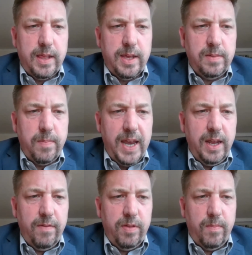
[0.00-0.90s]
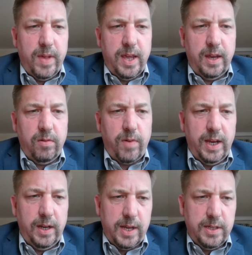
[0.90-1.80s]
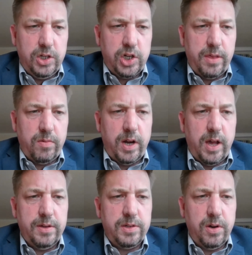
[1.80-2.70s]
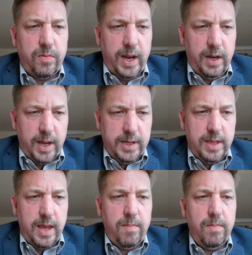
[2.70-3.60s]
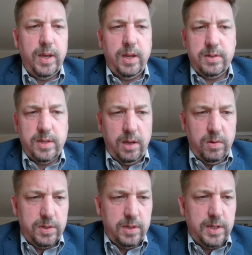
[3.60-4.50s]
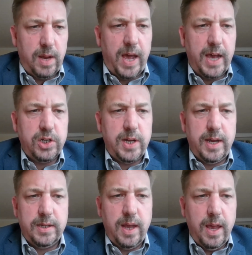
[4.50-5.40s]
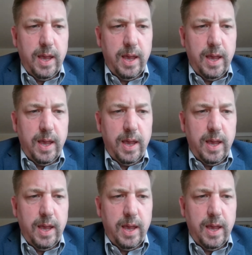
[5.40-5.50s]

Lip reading: and there's many of them, and they can recognize each other, and others can recognize them because they use the same hashtags